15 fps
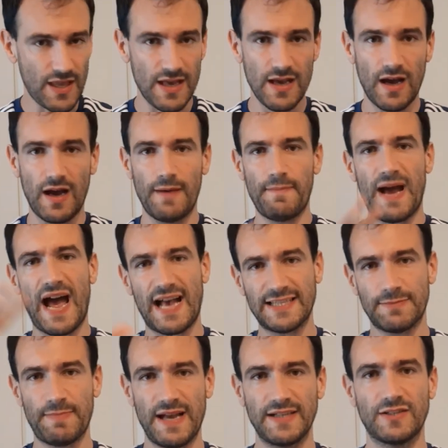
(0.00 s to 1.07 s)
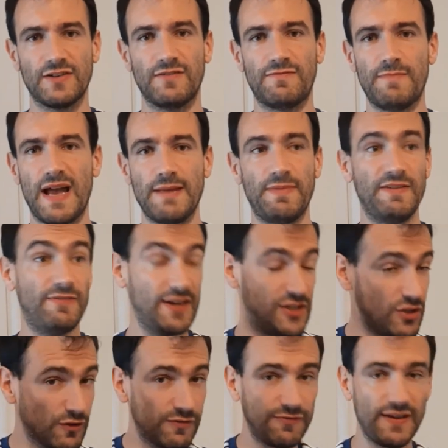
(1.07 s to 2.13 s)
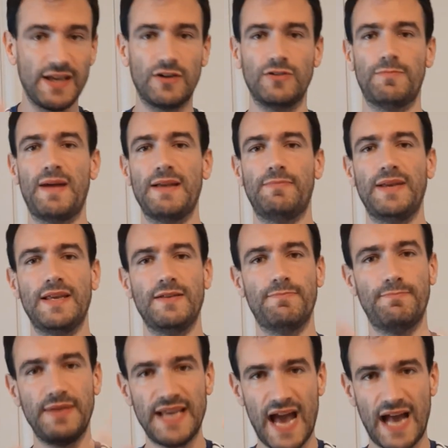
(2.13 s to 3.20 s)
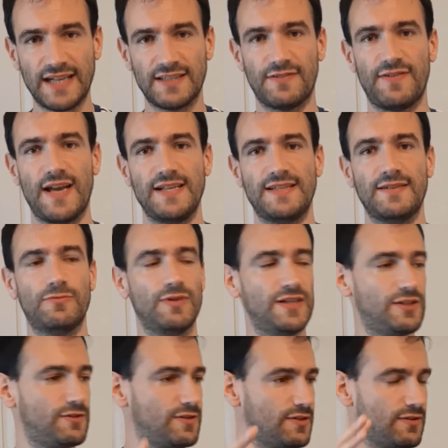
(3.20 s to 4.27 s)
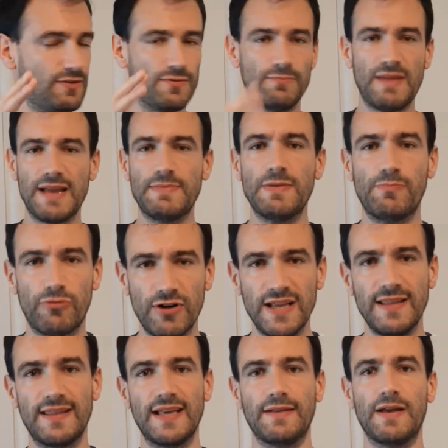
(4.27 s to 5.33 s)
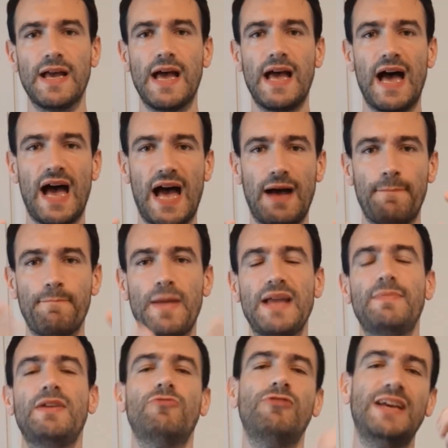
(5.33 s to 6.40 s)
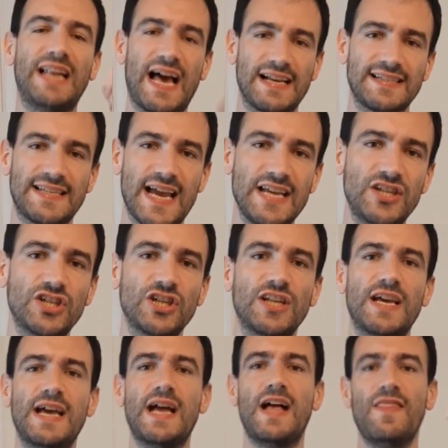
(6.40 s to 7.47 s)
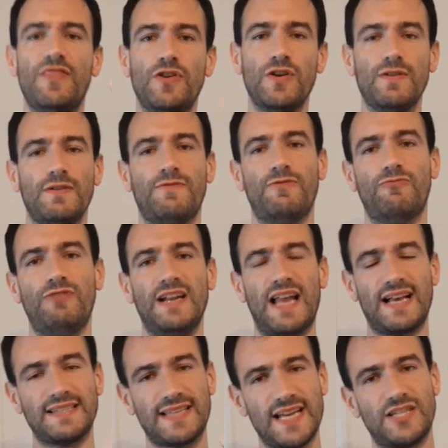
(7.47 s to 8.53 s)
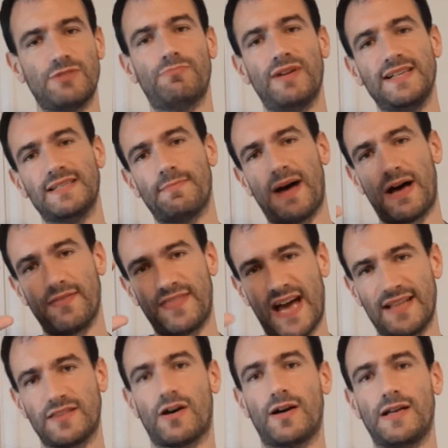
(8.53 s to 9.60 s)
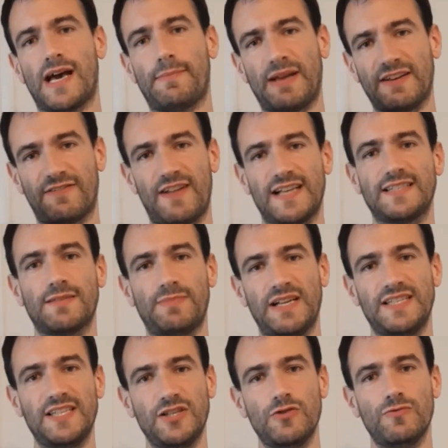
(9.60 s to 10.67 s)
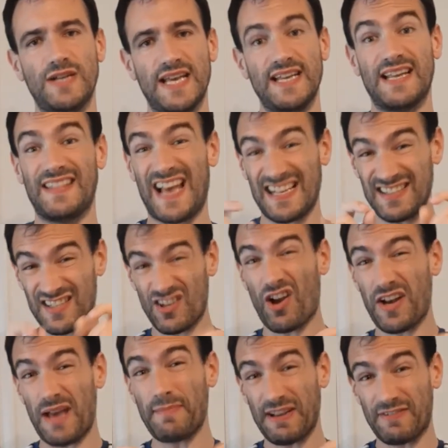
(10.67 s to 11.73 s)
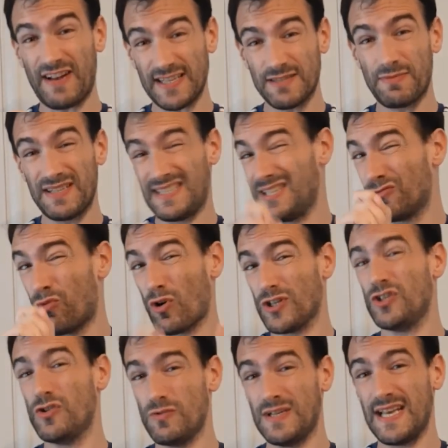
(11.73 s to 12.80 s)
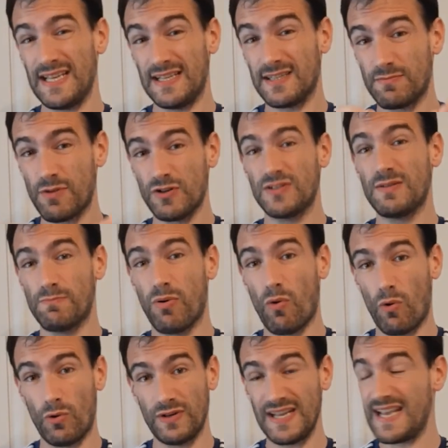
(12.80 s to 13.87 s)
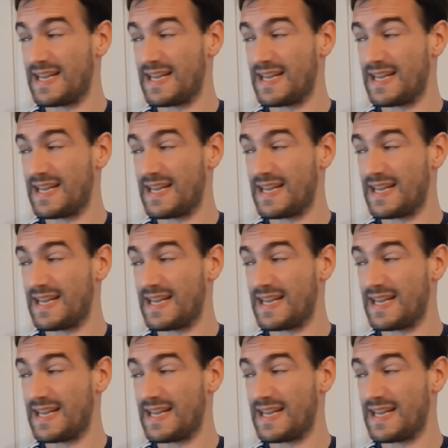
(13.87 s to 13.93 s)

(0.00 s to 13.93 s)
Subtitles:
aspects of maybe visual field, maybe be activated, which maybe breathing, and maybe relaxation. If relaxation brings about that dynamic flexibility you need, and that's the dynamic flexibility is what you need is the most important